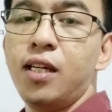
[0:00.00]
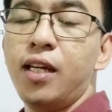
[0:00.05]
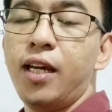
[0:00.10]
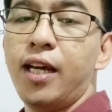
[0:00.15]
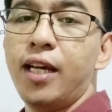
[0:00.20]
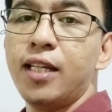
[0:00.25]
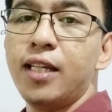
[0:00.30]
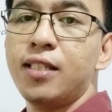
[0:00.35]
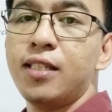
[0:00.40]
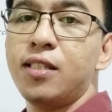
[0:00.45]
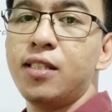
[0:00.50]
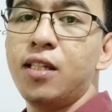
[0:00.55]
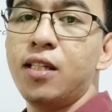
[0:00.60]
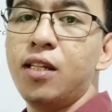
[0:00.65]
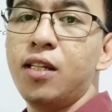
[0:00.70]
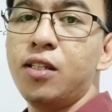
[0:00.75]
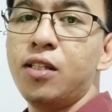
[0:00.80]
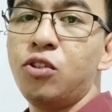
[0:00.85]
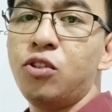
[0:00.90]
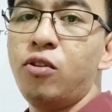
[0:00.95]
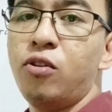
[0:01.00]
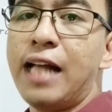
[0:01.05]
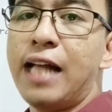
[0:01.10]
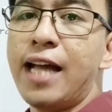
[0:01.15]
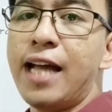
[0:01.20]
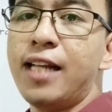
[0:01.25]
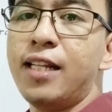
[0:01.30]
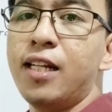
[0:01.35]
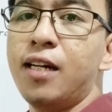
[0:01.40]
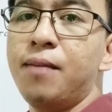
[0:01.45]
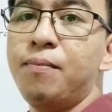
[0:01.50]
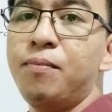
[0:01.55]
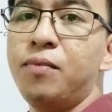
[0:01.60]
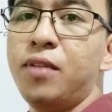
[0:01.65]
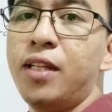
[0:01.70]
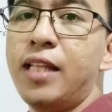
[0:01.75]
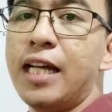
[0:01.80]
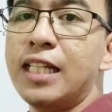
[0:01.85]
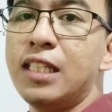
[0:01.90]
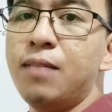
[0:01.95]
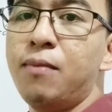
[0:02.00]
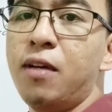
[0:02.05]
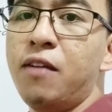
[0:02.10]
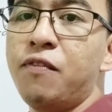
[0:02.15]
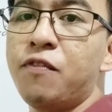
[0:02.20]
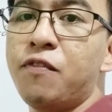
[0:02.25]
is to line up the decimal